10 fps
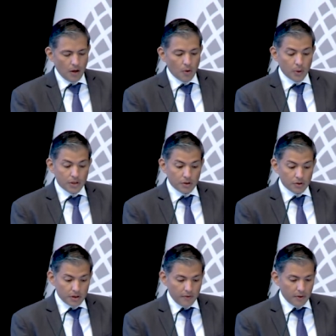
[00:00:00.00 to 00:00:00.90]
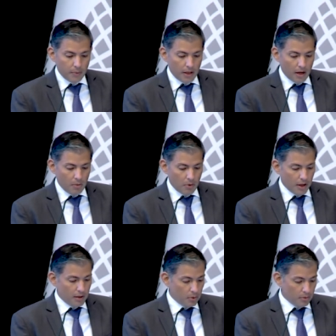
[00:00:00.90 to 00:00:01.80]
which conceived with the
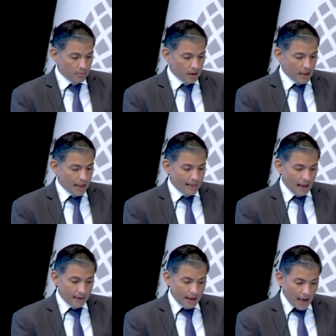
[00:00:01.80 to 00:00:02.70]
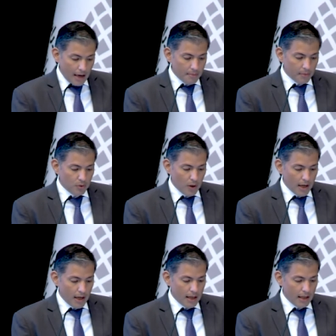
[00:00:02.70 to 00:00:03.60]
commodity boom that came to an
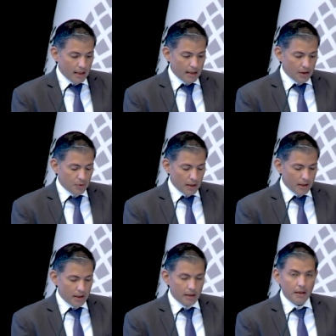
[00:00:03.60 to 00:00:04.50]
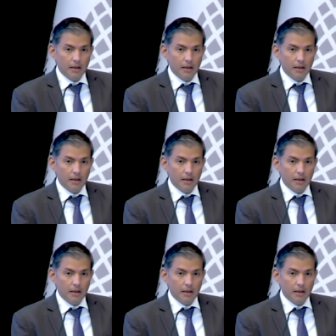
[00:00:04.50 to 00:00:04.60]
end in the 20,